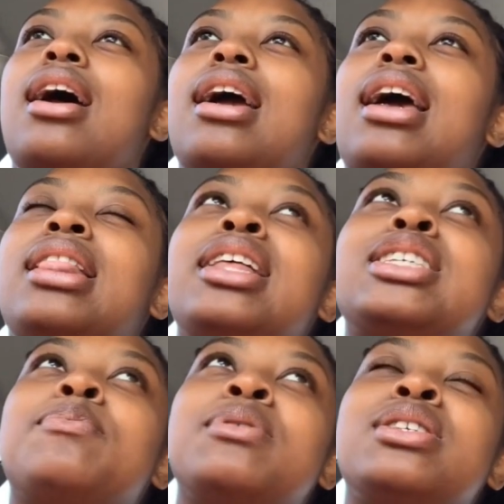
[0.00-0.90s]
to get
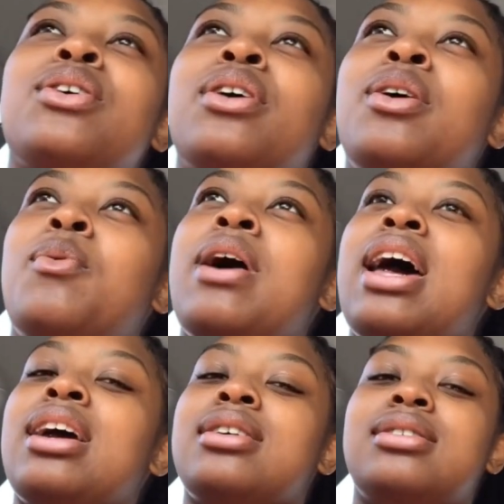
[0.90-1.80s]
this Brazilian
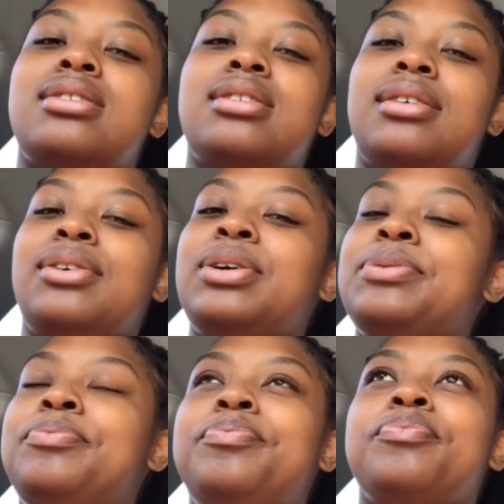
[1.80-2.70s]
wax.
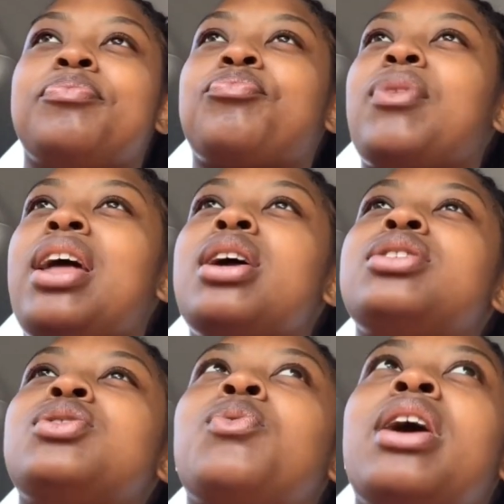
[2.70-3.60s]
And I
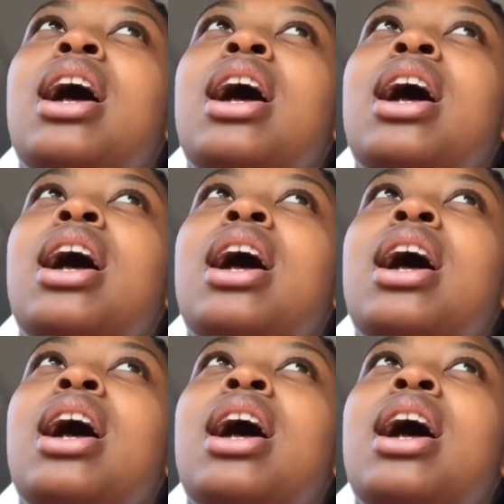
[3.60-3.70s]
swear,